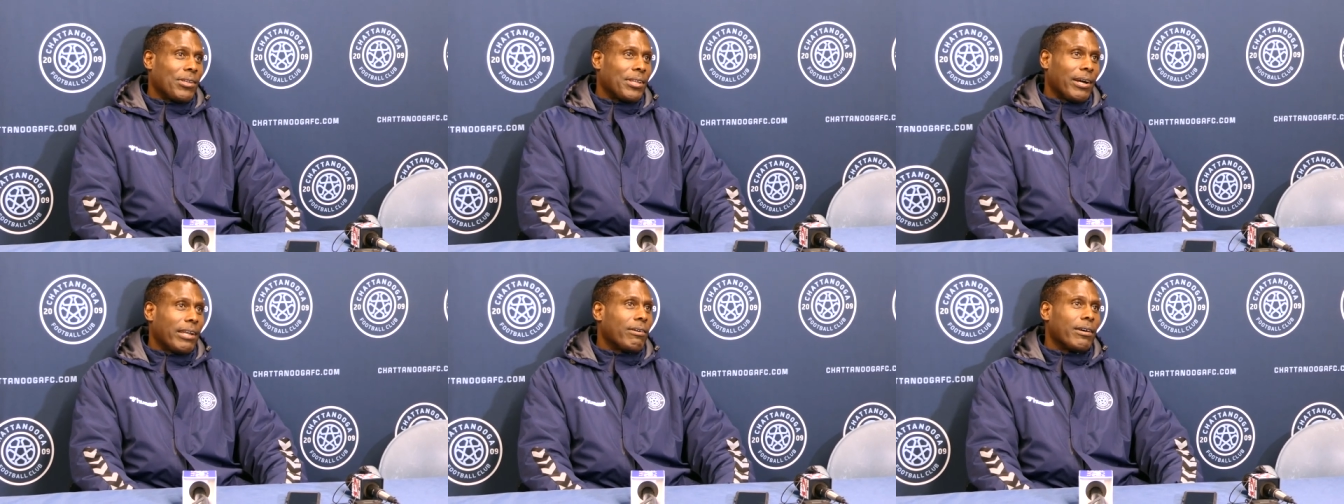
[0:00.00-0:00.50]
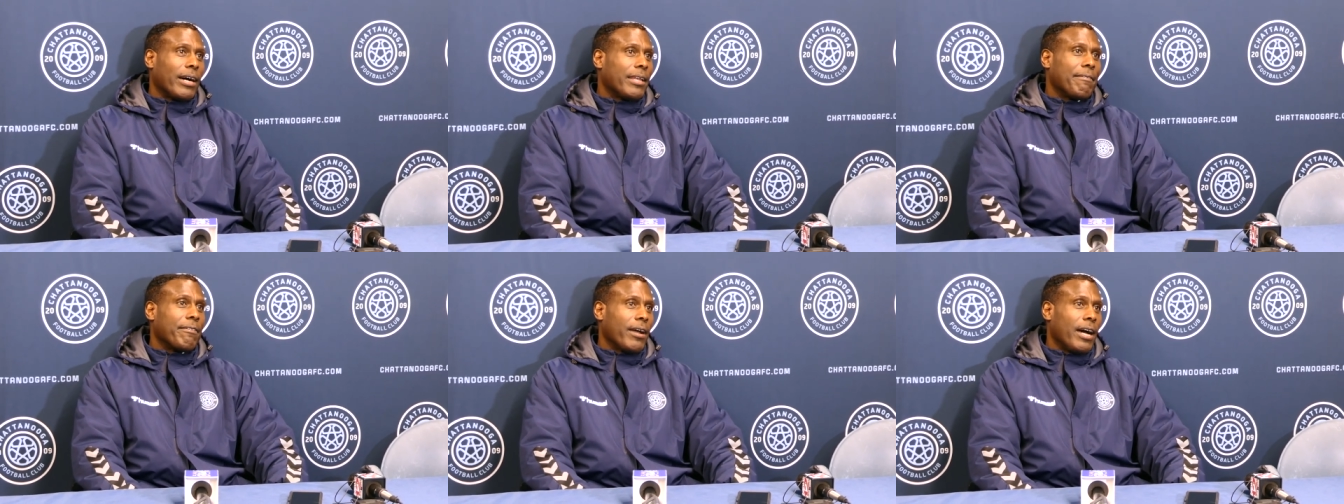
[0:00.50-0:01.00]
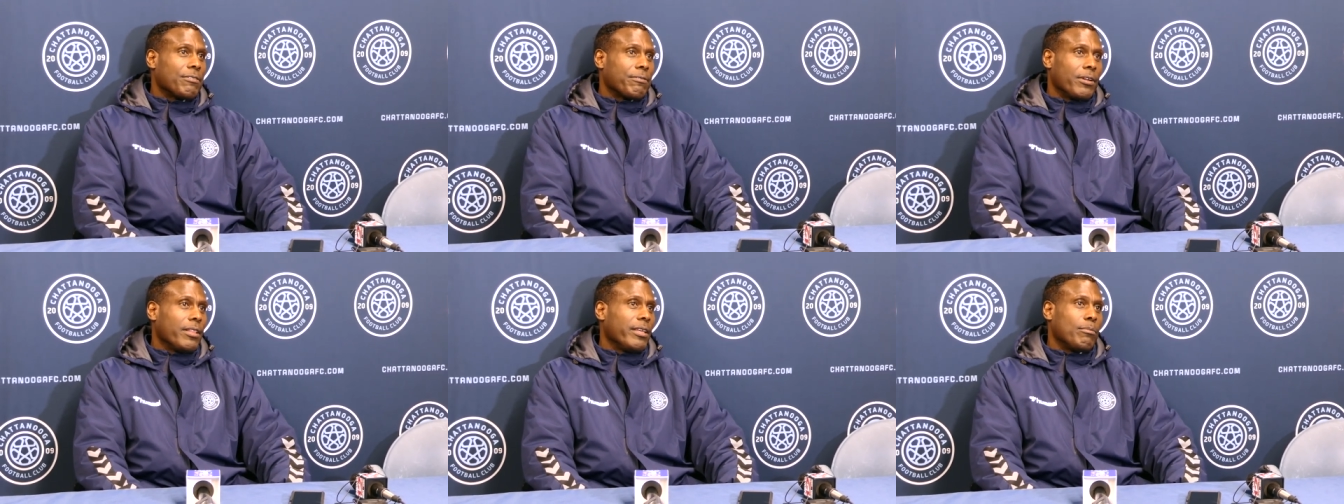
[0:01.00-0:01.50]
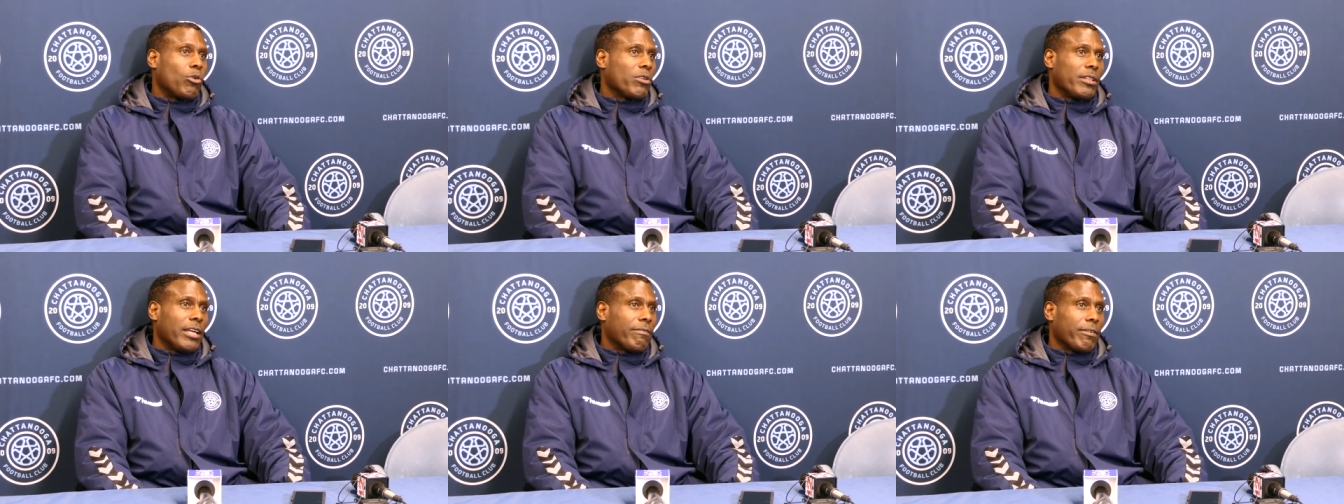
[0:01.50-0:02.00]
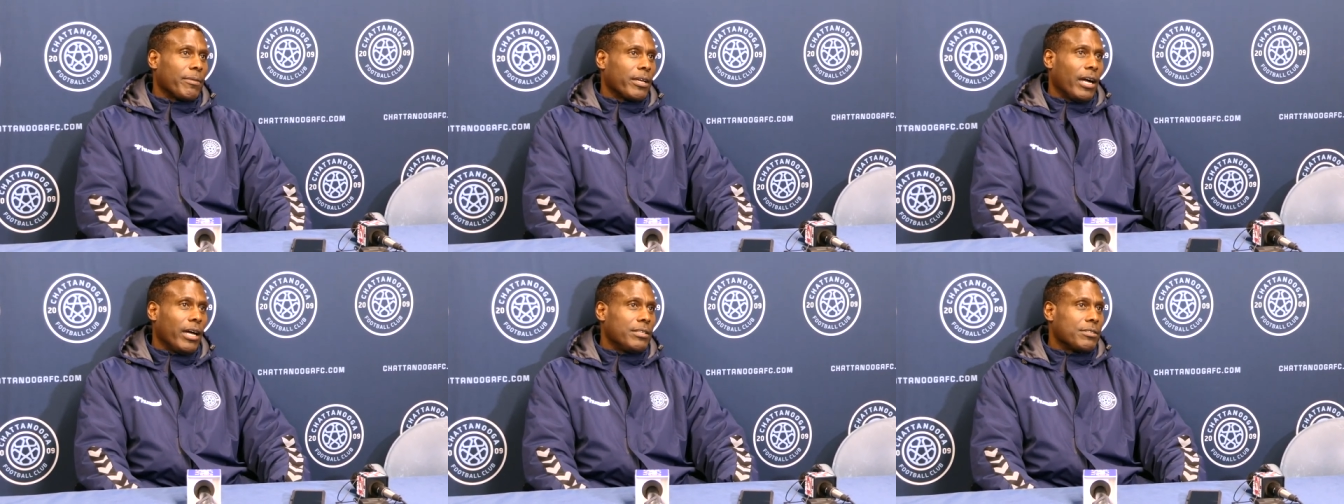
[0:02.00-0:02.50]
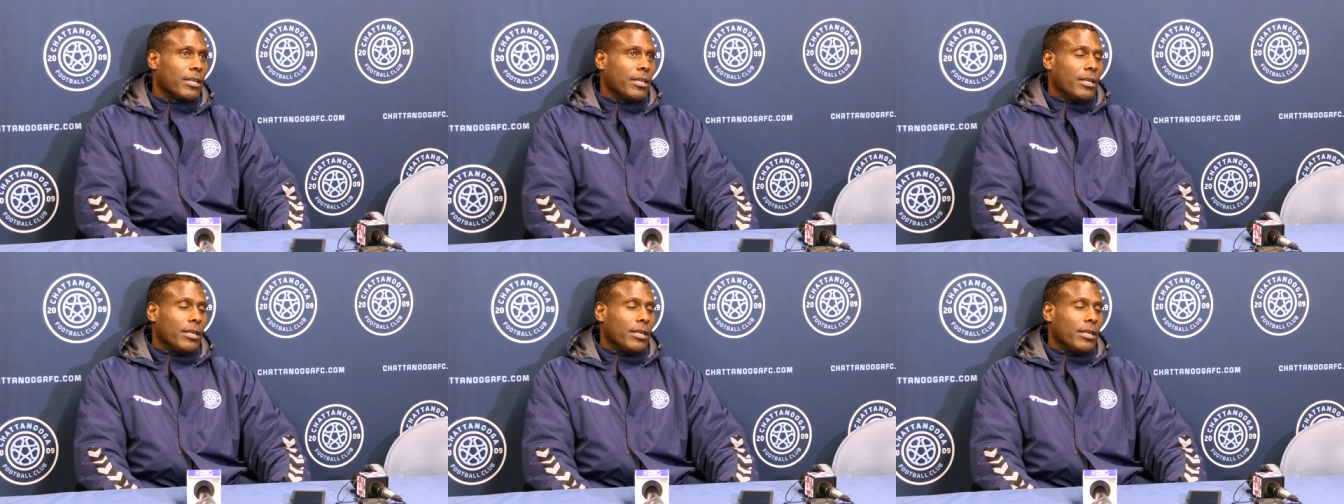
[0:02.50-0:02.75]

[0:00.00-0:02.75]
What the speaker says: You know, I never ask for anything more than that from the guys.